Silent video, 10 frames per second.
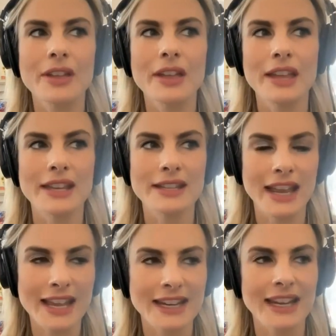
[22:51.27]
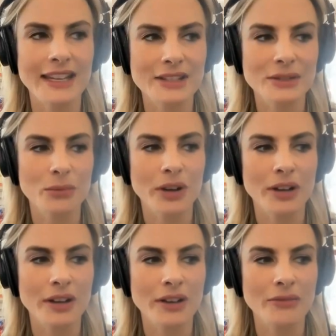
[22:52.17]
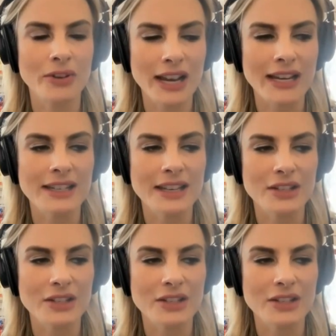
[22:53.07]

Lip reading: his headaches were related